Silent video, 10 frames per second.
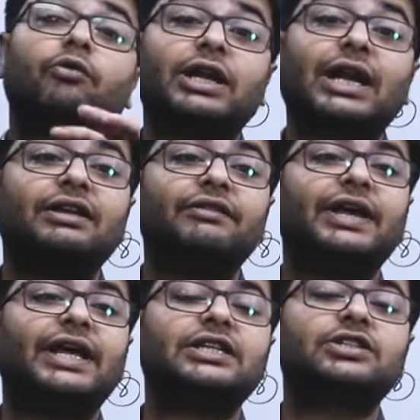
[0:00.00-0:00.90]
What are the
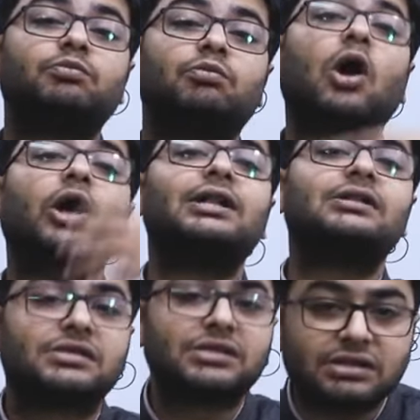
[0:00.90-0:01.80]
various
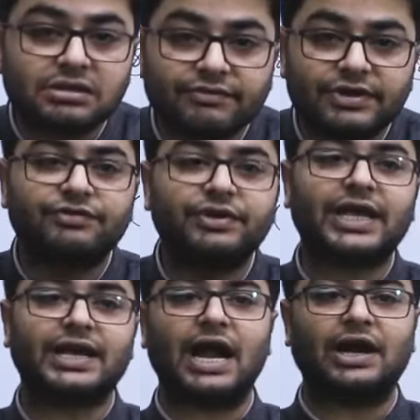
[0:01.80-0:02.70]
models which we
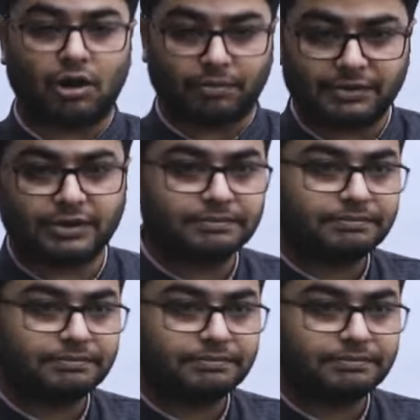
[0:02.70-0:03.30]
can adopt?